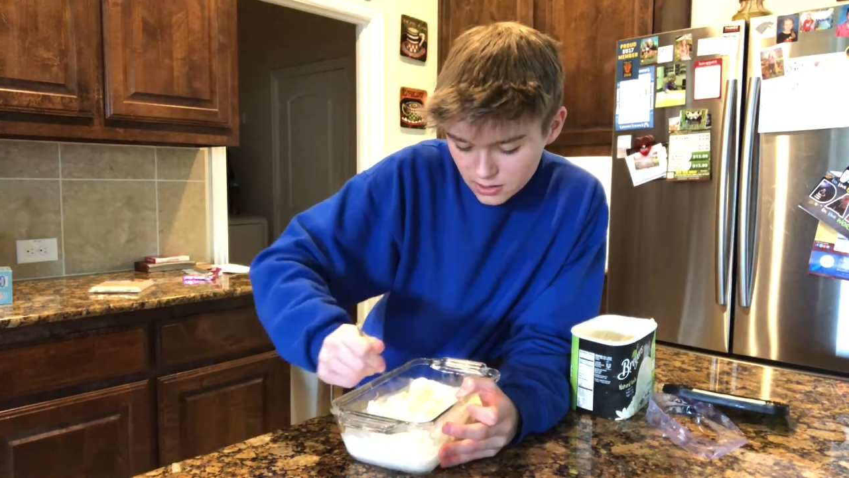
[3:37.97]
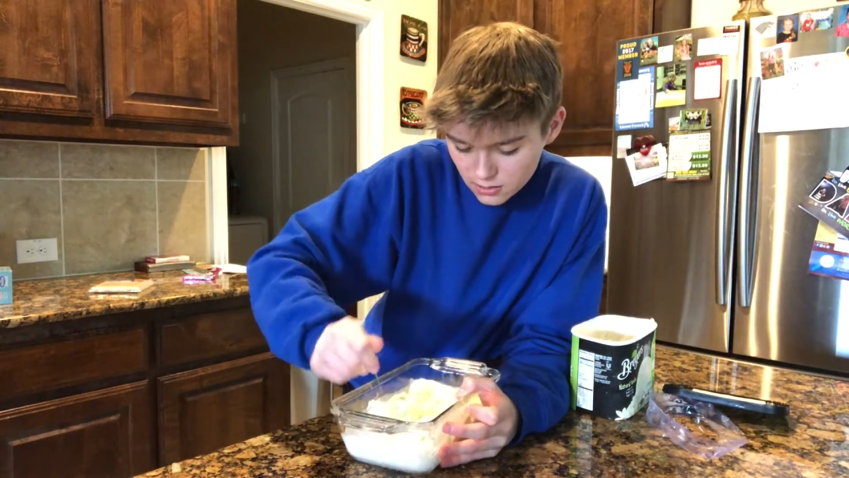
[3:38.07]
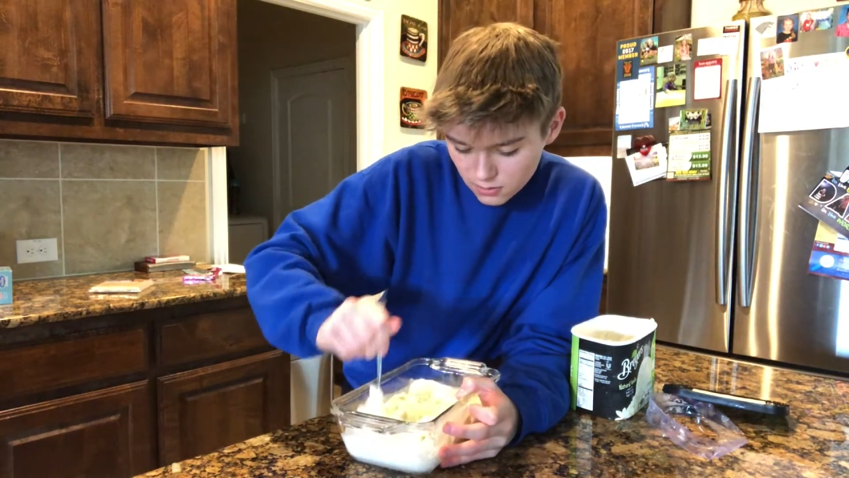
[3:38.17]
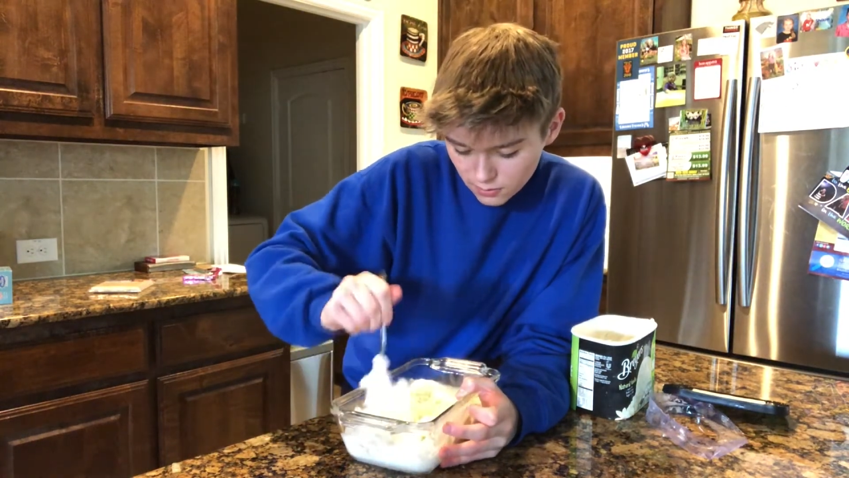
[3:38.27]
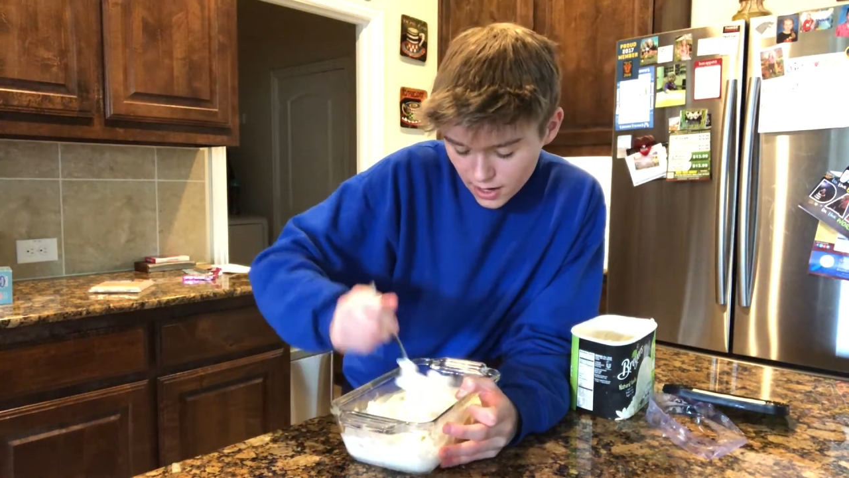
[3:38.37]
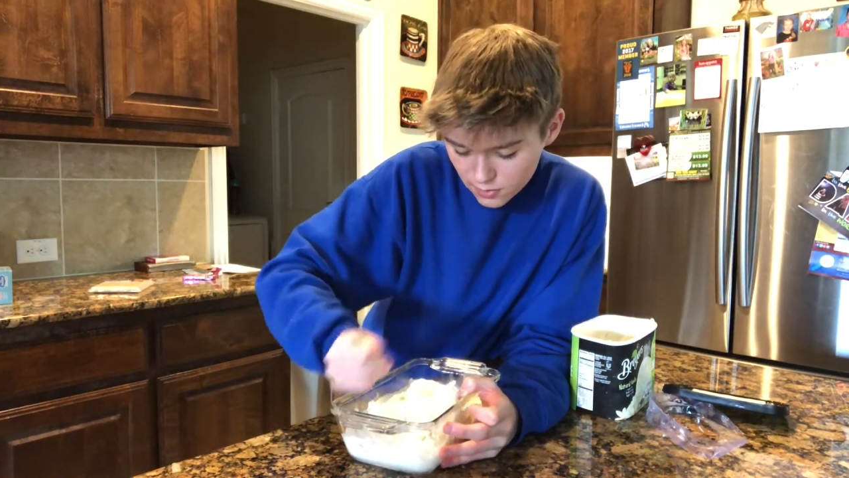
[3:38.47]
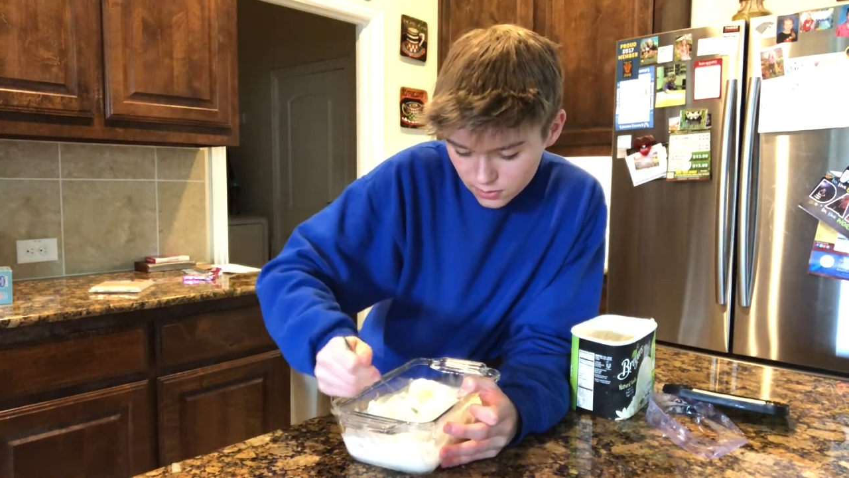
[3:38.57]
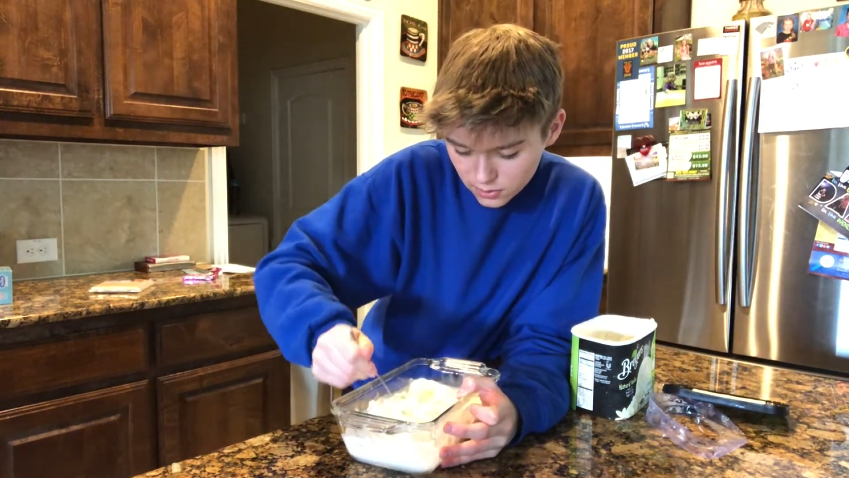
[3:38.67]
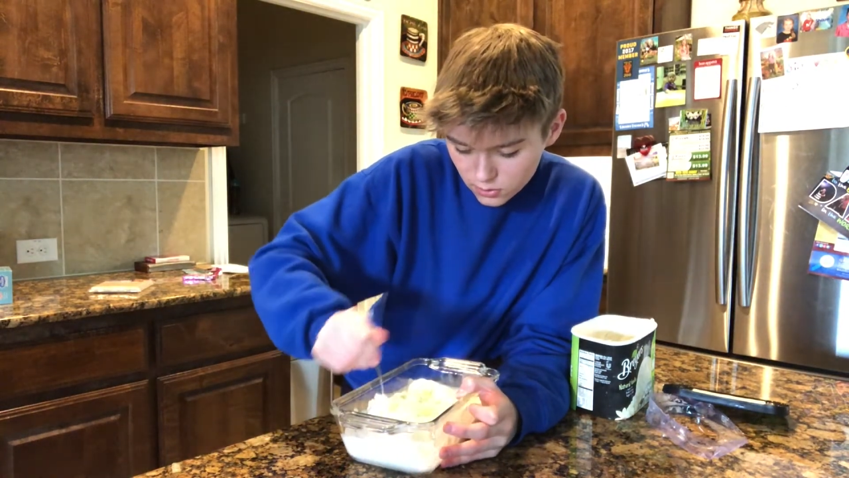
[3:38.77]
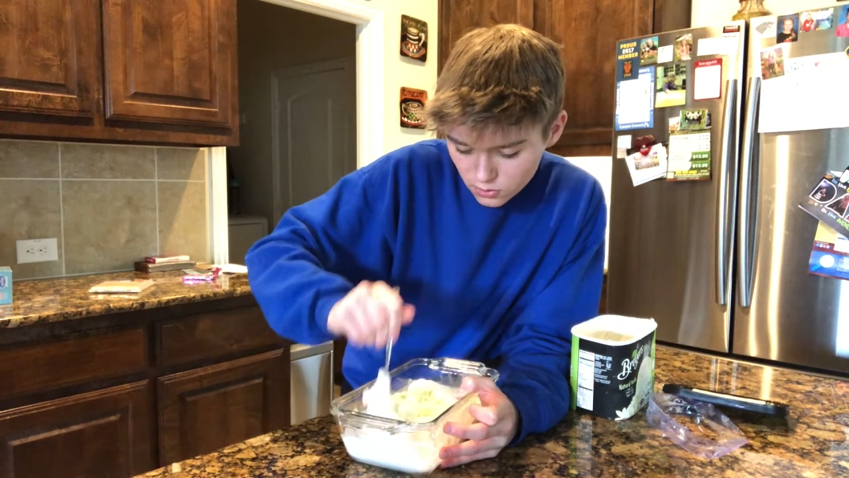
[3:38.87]
it around
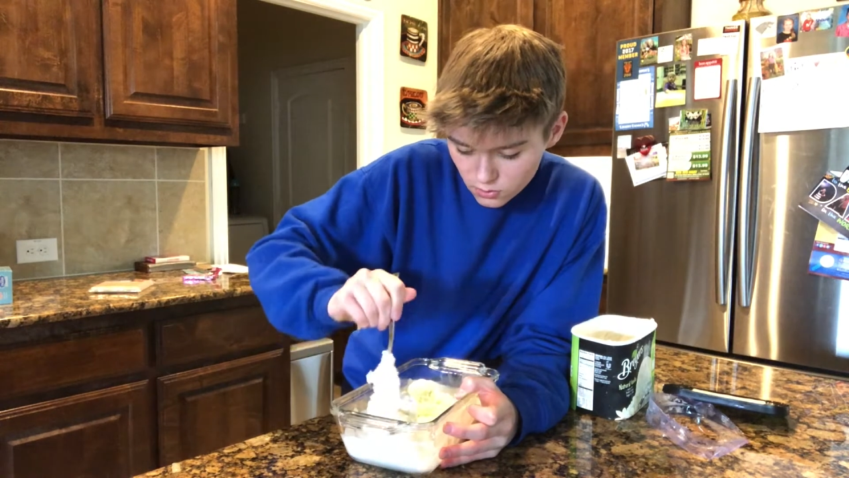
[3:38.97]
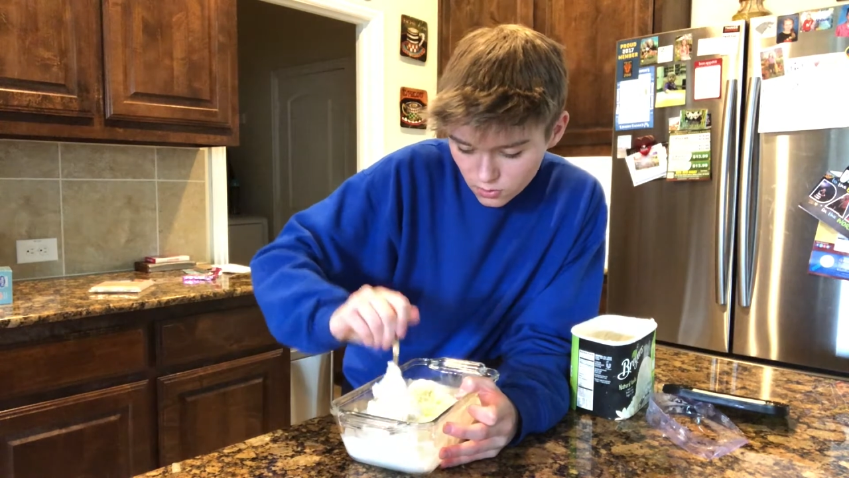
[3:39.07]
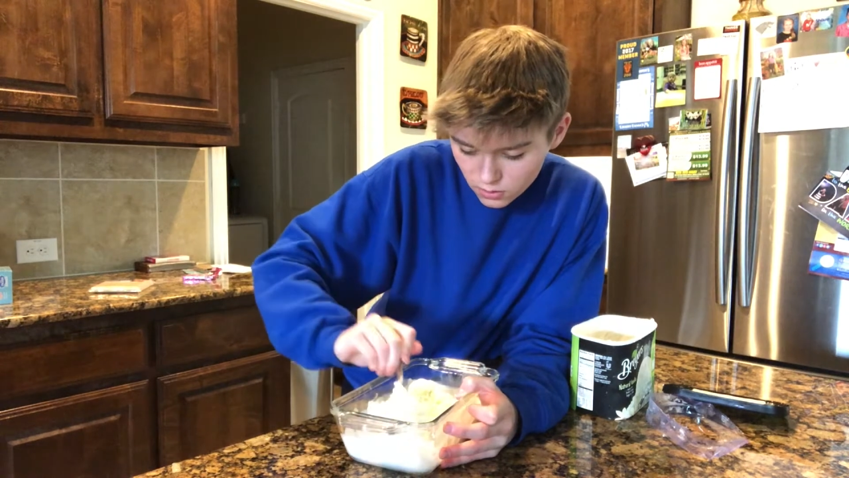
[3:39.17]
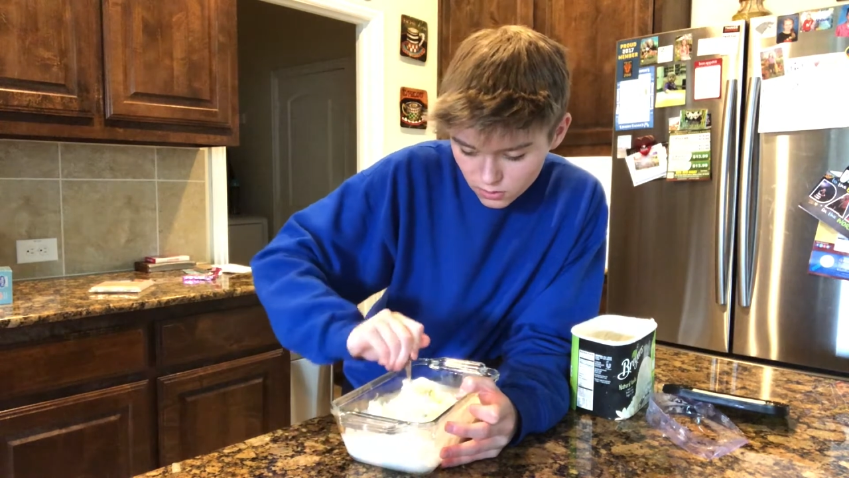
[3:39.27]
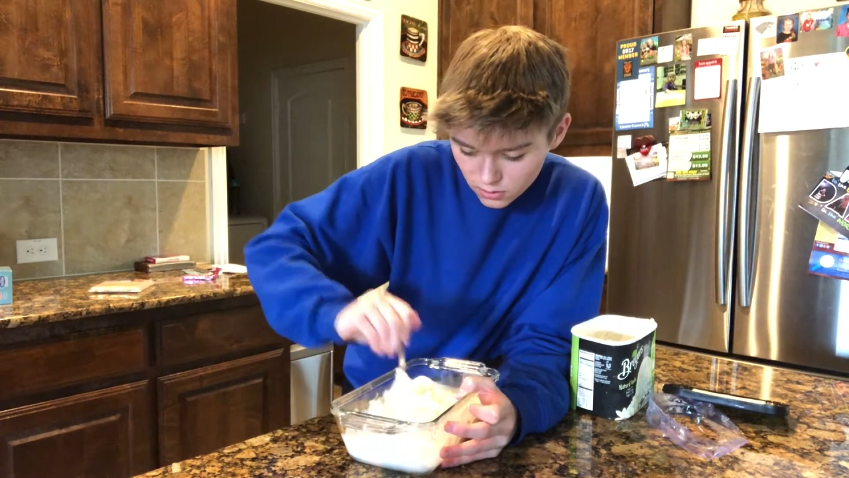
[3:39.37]
a little.